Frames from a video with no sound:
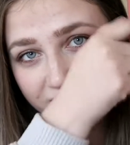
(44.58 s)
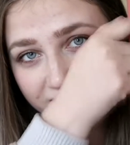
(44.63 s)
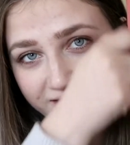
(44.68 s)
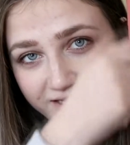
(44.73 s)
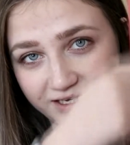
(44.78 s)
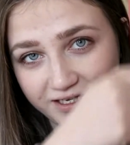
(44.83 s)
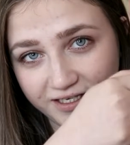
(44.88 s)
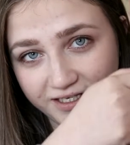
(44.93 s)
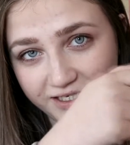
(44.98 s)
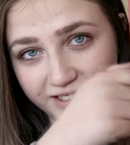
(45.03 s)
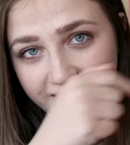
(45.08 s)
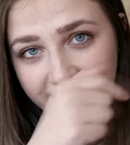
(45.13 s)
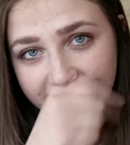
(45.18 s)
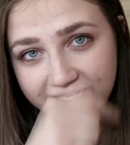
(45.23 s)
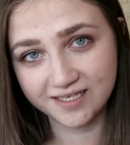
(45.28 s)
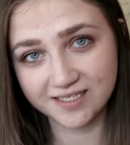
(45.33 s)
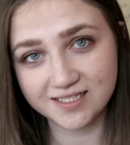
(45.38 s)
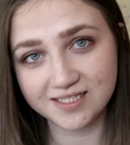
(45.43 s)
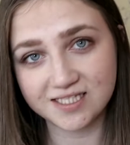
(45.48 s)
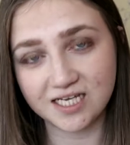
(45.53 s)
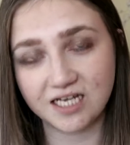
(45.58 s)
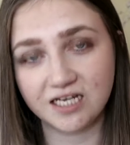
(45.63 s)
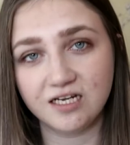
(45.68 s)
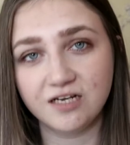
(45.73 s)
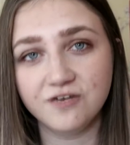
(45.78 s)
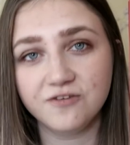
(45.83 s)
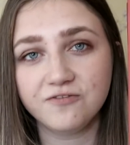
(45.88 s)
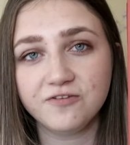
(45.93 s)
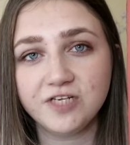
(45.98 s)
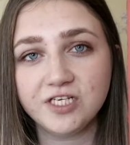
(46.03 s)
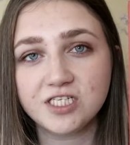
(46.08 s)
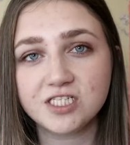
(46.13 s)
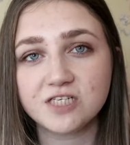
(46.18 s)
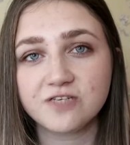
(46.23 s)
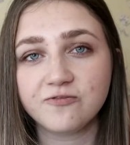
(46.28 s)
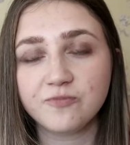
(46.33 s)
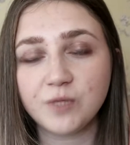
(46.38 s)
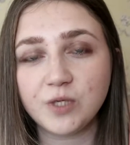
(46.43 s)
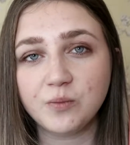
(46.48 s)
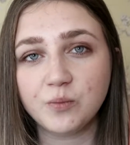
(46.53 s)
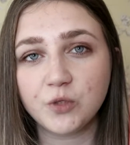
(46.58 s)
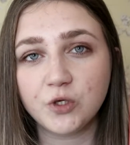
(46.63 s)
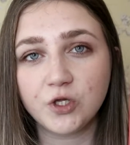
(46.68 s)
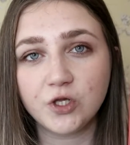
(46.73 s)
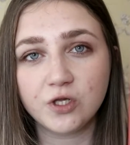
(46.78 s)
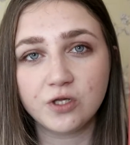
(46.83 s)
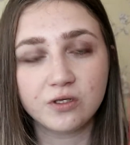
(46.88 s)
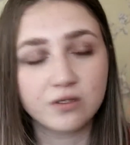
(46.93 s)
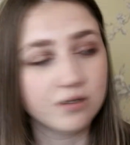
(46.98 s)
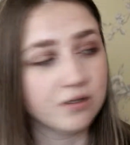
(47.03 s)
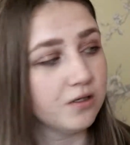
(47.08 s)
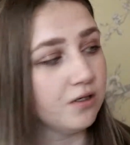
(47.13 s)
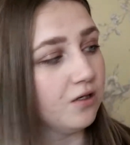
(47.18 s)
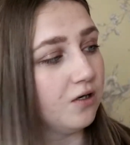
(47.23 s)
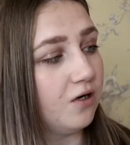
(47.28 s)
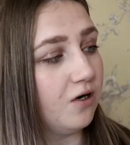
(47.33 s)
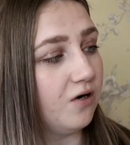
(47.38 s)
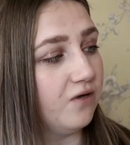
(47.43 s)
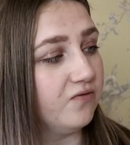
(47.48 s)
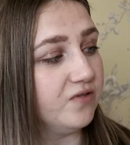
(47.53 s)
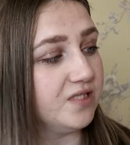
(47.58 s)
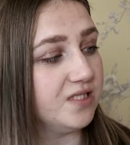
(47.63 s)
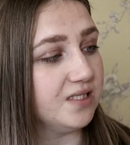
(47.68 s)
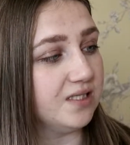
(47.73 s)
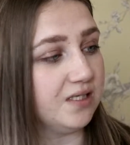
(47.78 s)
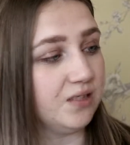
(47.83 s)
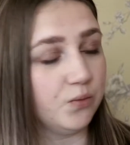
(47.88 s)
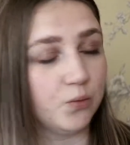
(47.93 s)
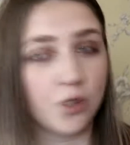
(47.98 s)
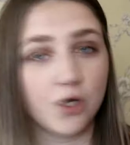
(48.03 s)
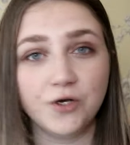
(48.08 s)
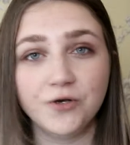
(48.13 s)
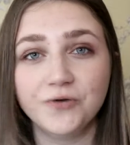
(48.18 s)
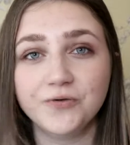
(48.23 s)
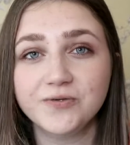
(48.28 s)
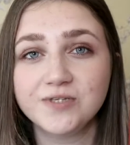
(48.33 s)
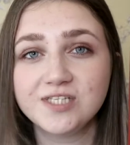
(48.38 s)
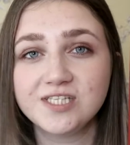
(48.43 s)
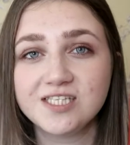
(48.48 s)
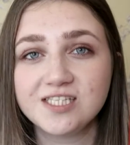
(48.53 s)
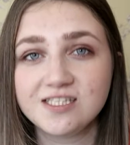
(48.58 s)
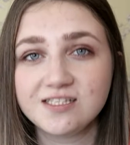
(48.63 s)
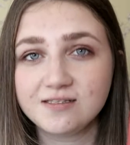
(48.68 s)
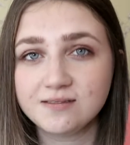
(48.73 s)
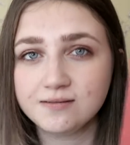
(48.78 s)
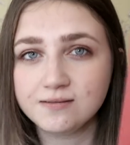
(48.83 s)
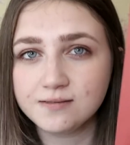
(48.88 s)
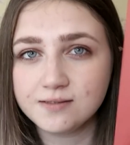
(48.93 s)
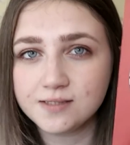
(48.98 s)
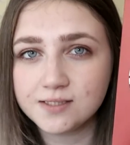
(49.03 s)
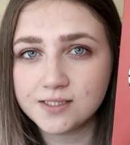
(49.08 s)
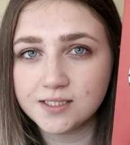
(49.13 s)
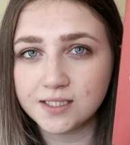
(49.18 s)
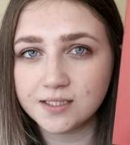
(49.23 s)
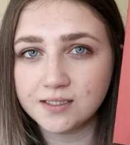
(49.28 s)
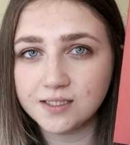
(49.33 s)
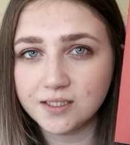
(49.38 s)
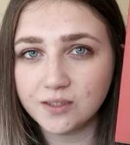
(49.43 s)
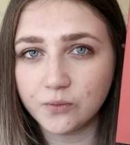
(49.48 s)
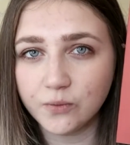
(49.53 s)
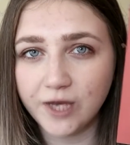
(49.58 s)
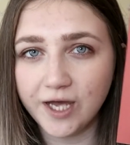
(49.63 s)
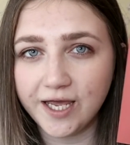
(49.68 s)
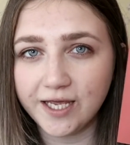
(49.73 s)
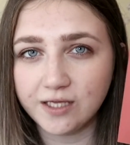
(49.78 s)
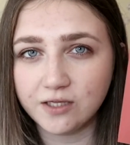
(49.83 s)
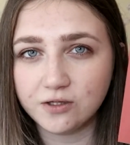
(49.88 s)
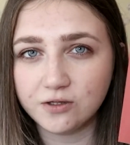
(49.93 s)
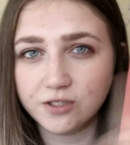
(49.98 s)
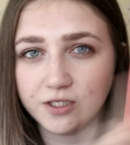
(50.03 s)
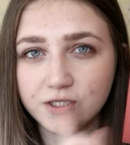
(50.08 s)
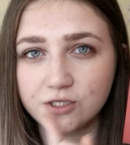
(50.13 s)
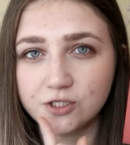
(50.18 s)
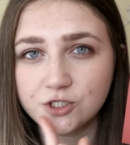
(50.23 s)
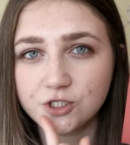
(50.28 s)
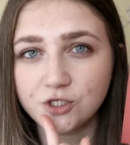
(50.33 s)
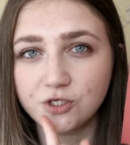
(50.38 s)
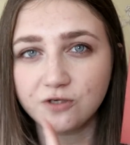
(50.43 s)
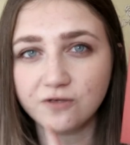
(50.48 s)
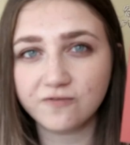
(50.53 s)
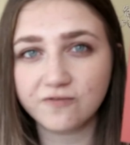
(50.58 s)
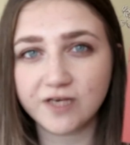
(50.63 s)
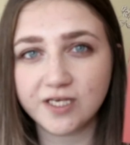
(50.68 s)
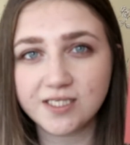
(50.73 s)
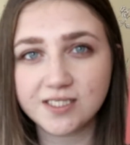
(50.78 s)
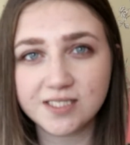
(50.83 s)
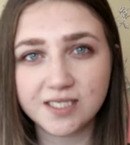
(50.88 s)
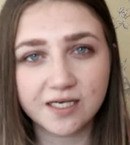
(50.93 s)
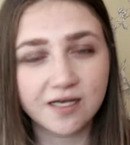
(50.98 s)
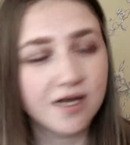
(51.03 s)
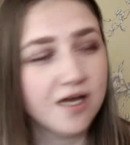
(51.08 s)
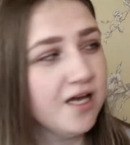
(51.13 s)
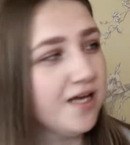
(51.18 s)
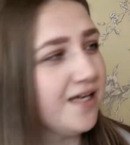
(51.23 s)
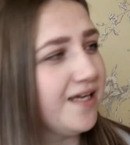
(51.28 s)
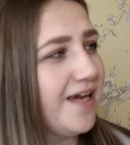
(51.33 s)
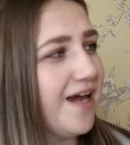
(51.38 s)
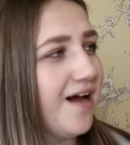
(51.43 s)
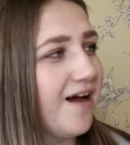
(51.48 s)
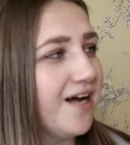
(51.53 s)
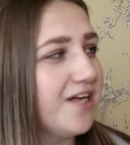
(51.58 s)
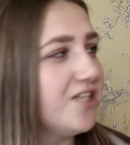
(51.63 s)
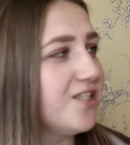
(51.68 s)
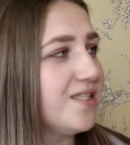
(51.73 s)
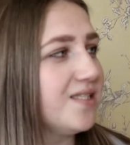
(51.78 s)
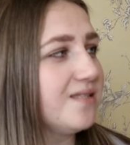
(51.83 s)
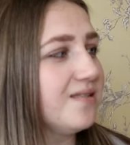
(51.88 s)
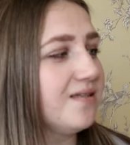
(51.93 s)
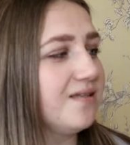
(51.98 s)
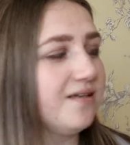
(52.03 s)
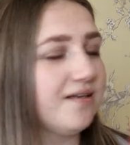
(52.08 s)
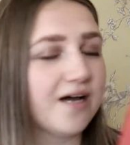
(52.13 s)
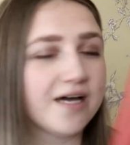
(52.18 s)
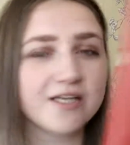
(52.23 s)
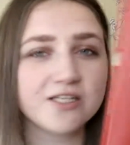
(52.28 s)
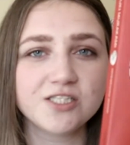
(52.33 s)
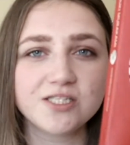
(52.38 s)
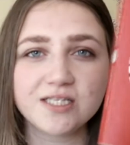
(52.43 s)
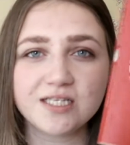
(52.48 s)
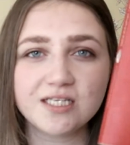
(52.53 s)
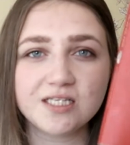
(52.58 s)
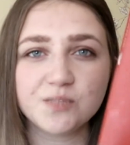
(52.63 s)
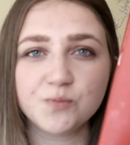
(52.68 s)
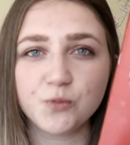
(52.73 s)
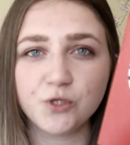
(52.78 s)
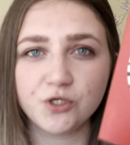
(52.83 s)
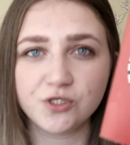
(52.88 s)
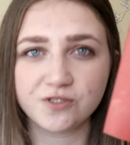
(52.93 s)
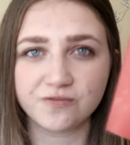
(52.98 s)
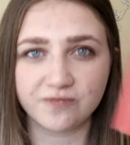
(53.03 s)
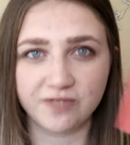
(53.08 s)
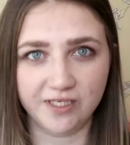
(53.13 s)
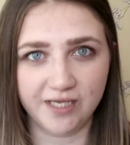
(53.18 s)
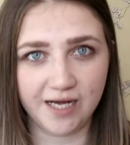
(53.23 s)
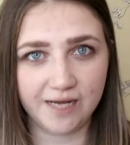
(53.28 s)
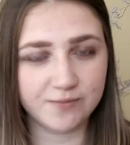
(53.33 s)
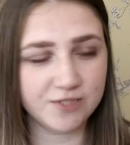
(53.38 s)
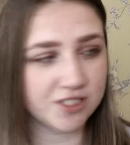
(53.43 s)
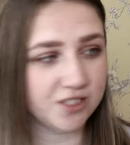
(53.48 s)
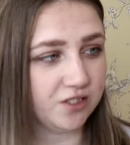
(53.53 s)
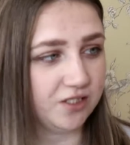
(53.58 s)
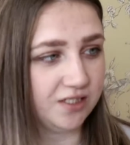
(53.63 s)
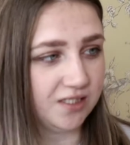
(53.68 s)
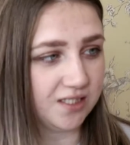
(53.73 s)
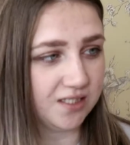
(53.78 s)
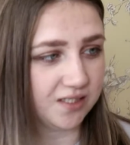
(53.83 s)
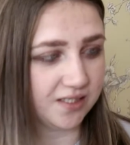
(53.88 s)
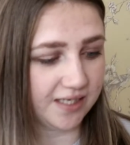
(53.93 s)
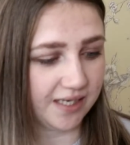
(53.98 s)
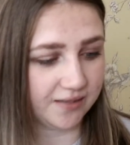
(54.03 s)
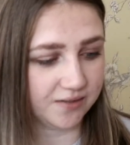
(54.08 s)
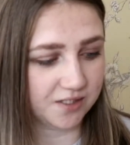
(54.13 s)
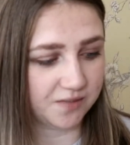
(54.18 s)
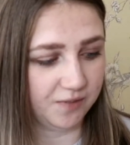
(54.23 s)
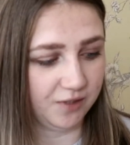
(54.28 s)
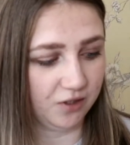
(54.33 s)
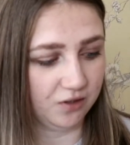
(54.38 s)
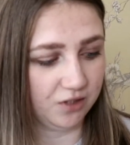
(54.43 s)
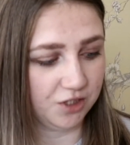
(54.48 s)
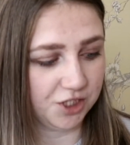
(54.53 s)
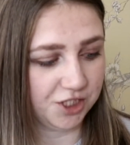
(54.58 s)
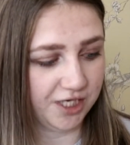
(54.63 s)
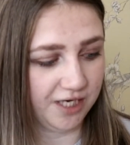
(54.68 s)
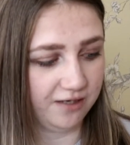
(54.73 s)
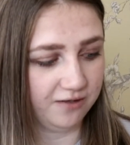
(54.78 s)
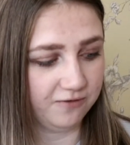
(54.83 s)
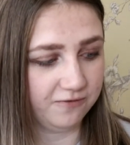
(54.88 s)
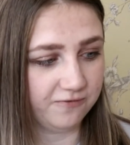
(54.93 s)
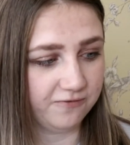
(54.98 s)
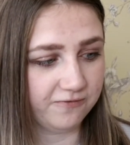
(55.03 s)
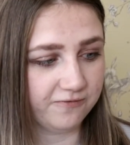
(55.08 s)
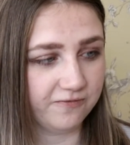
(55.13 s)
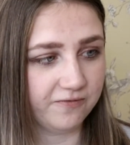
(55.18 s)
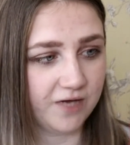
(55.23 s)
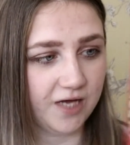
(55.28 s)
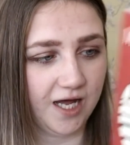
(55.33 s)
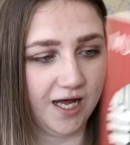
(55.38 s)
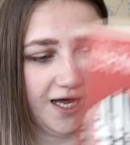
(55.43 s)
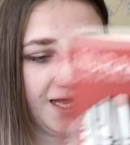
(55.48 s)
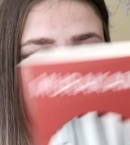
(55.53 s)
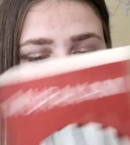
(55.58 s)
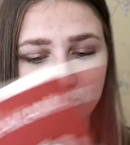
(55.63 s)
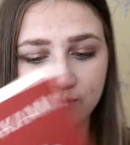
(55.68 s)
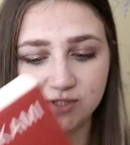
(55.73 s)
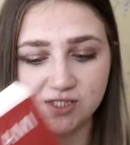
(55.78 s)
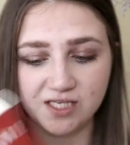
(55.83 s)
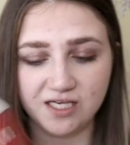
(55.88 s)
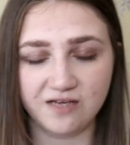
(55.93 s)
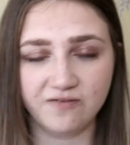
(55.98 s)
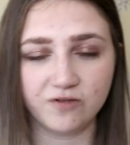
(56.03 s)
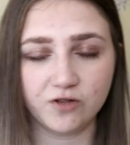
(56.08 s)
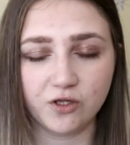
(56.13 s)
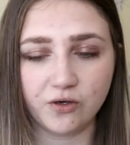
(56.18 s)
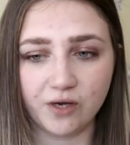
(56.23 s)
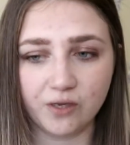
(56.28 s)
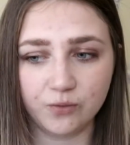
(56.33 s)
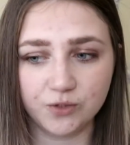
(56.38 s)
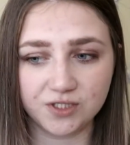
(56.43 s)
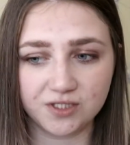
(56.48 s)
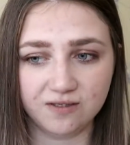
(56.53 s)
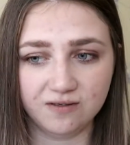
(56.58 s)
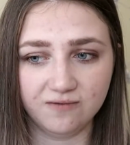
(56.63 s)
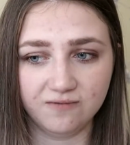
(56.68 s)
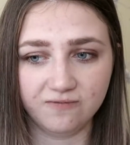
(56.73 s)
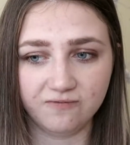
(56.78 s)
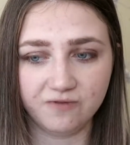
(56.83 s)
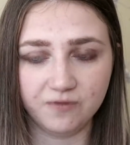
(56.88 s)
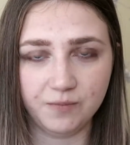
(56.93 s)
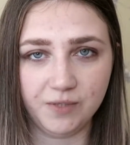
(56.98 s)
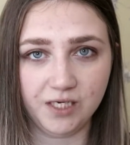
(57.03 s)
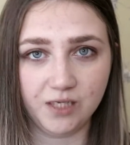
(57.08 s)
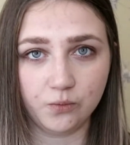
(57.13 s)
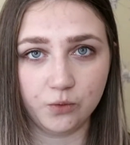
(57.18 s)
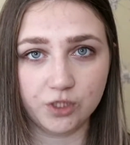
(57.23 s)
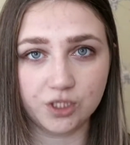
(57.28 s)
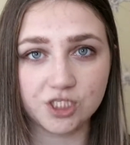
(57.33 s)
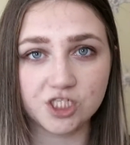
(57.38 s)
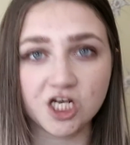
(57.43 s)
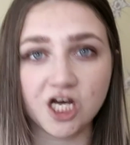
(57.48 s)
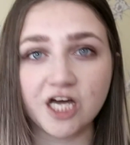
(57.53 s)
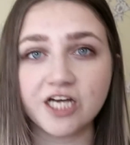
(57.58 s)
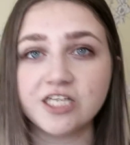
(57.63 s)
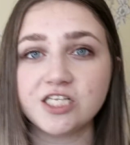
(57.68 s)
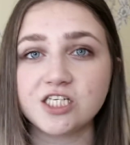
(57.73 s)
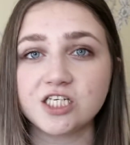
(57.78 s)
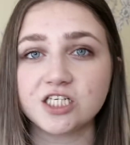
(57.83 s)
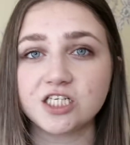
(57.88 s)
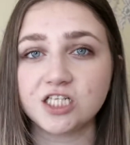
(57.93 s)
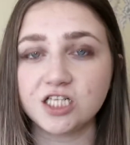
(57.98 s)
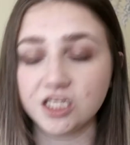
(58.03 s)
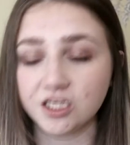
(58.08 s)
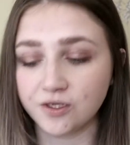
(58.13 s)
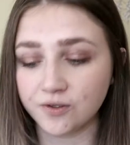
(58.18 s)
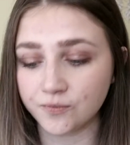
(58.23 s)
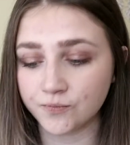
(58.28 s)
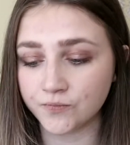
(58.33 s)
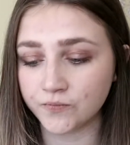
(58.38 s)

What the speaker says: the legs and feet of people, obviously one standing away and the other two facing. Yeah, I just think it's beautiful. It absolutely stood out to me on the shelf. So even though I wasn't familiar with the title,